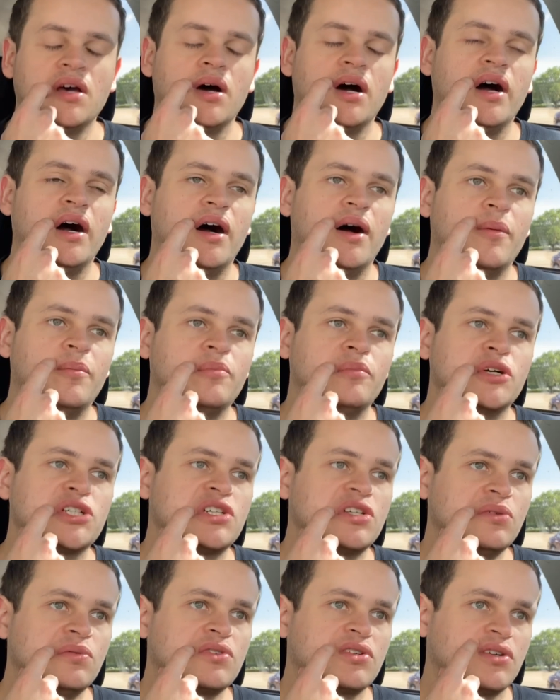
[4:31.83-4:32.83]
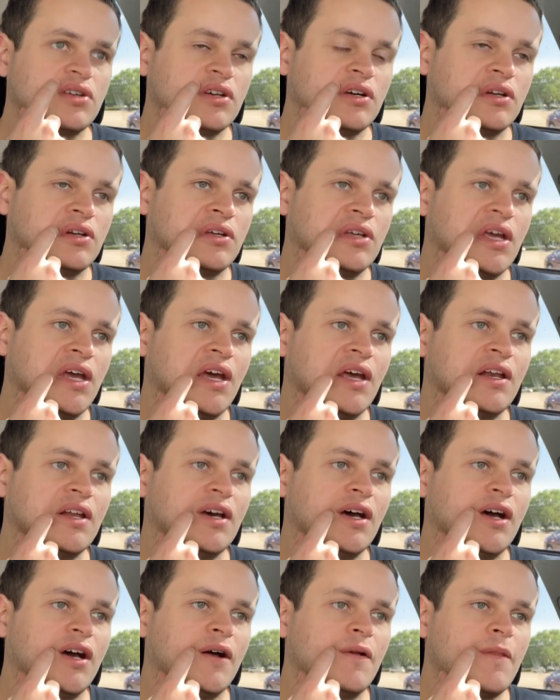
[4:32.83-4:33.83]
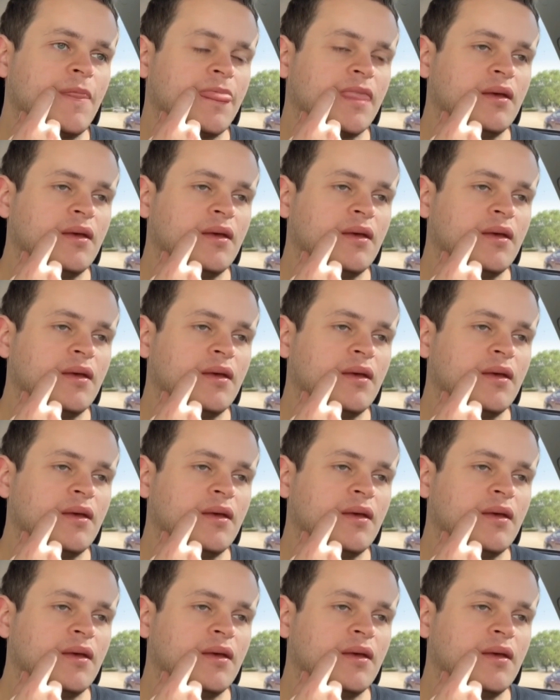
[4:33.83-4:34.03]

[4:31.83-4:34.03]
But she was good. And,